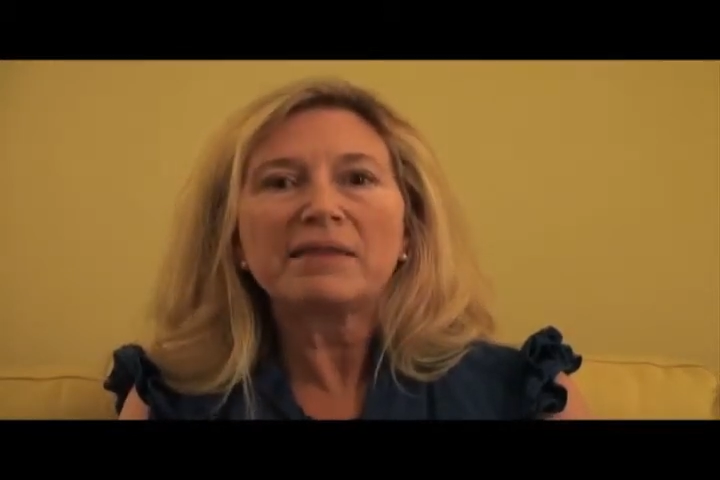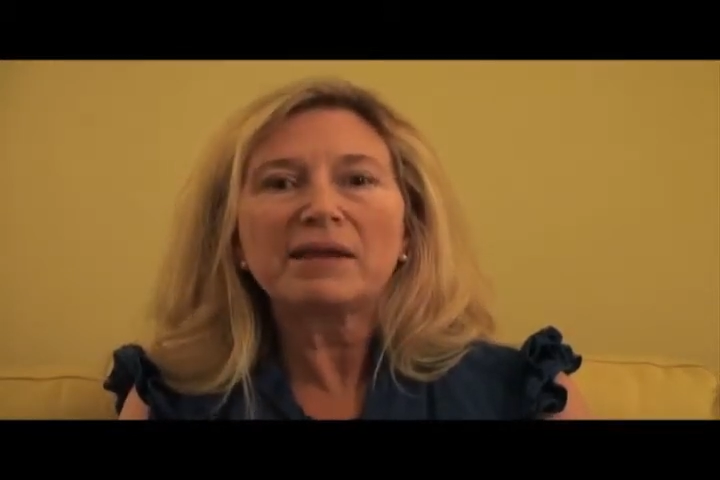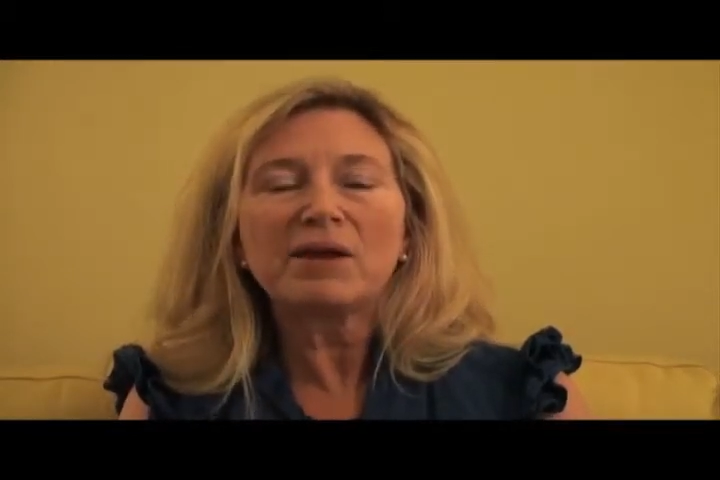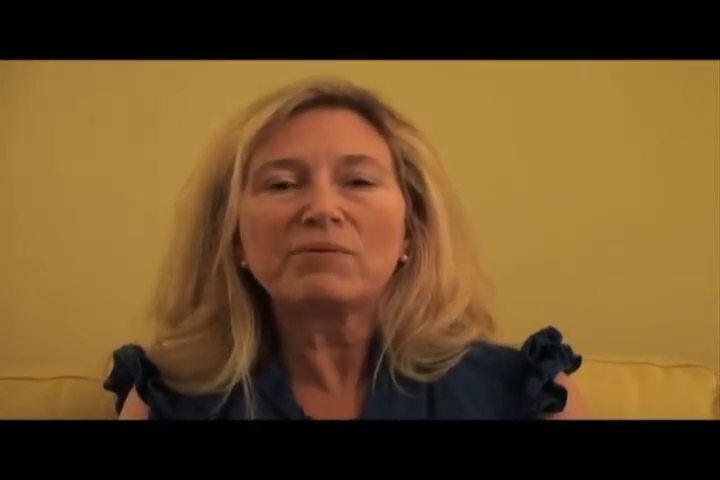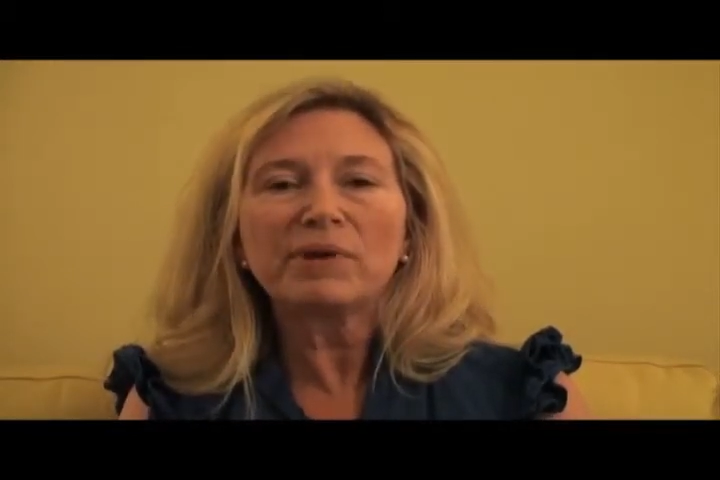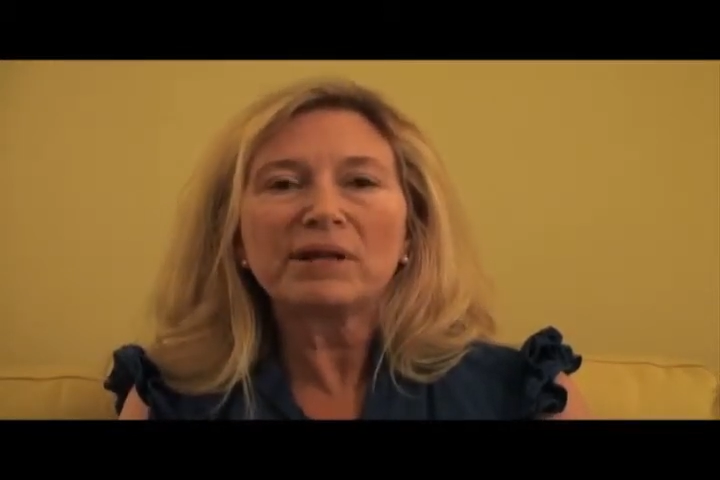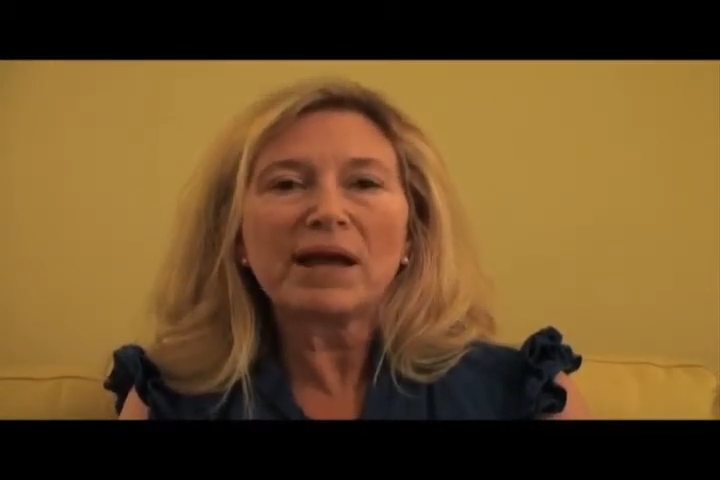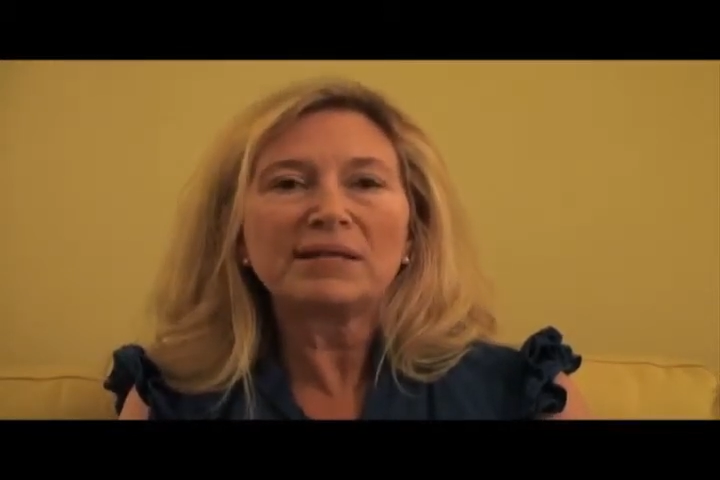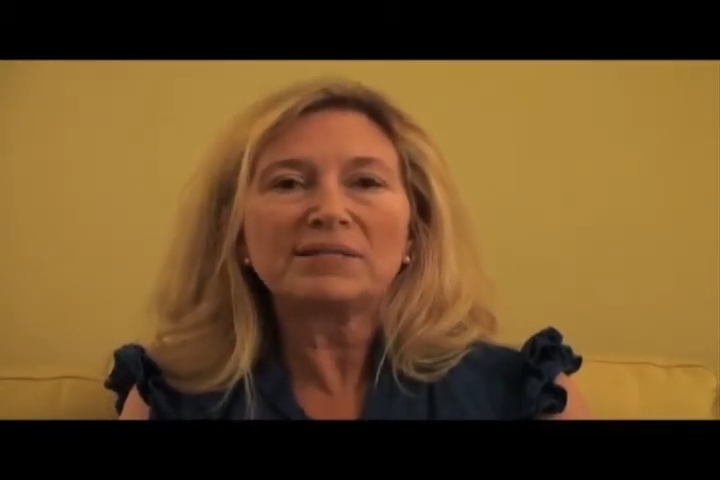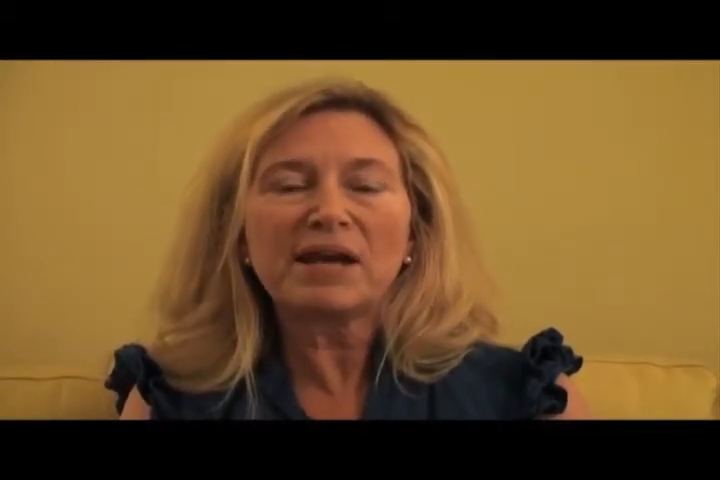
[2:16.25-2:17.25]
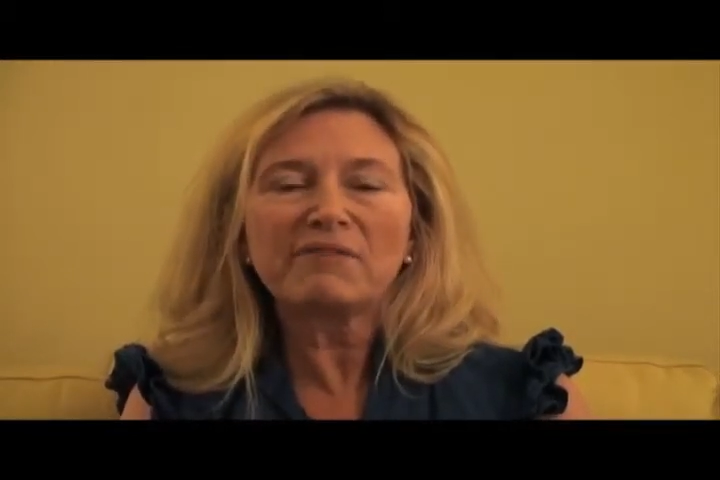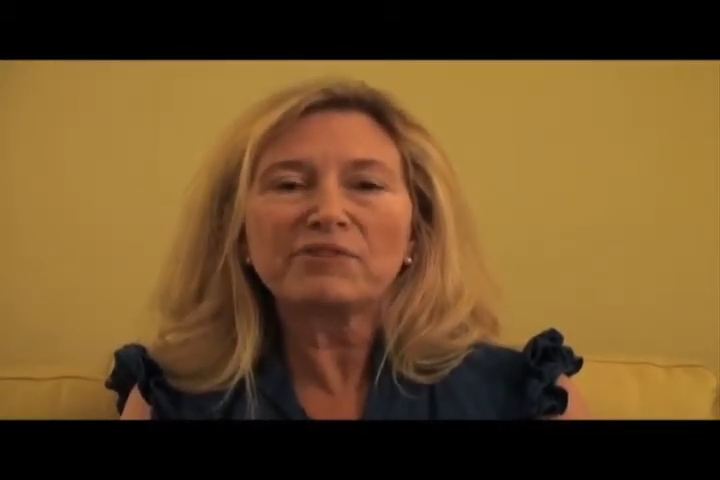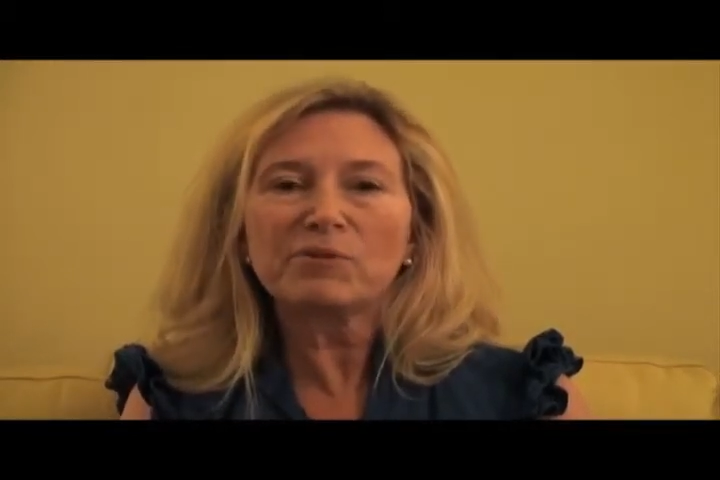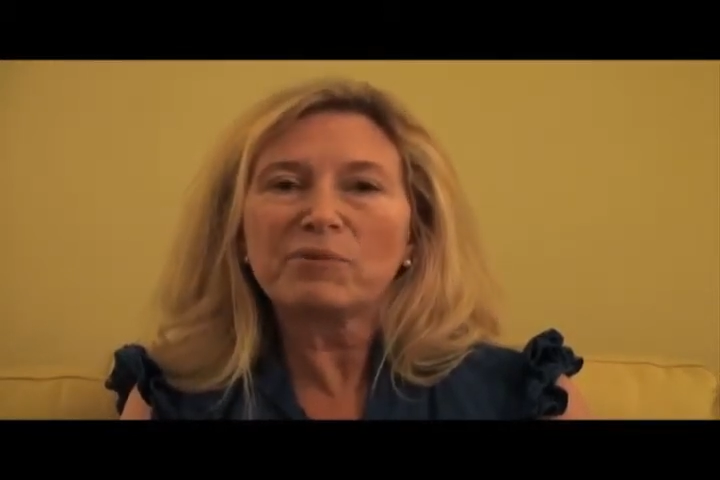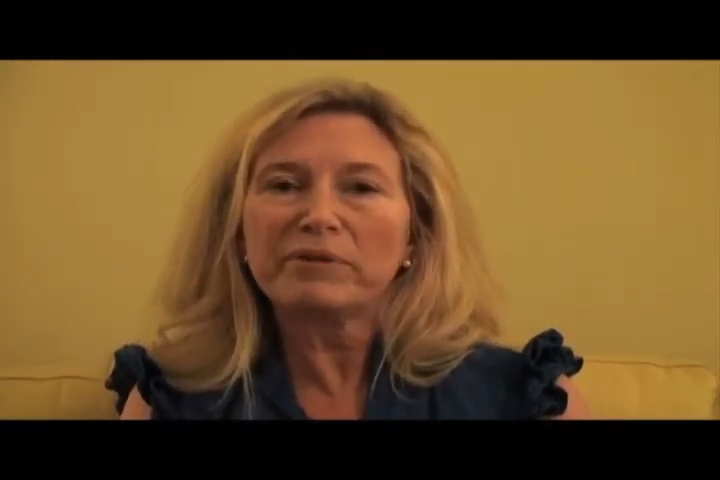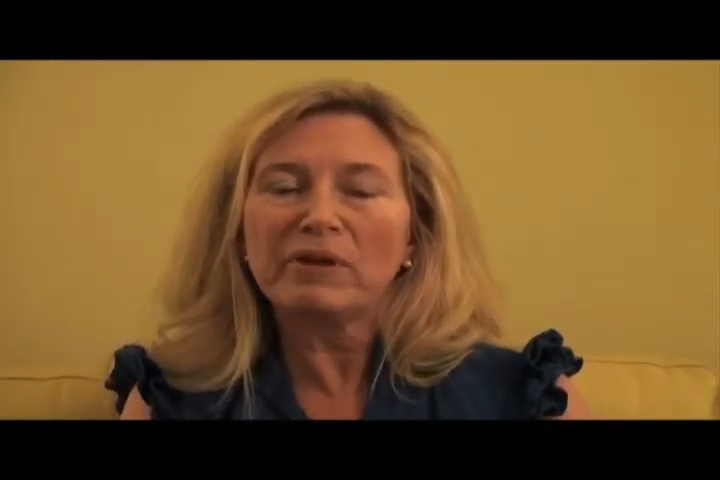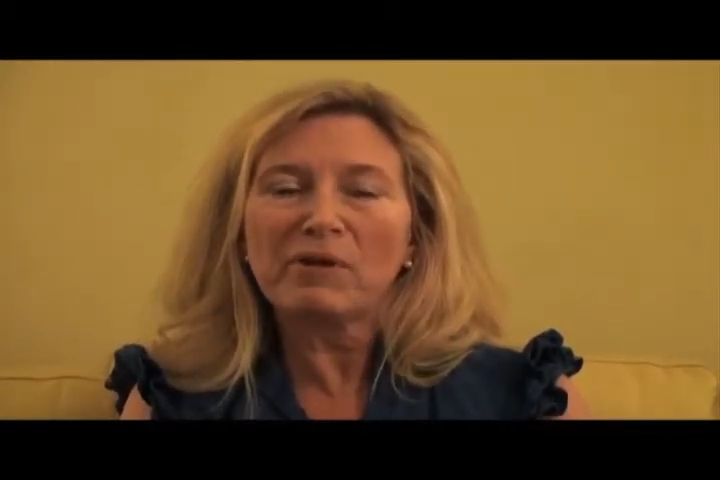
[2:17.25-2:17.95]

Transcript: then I realized afterward that,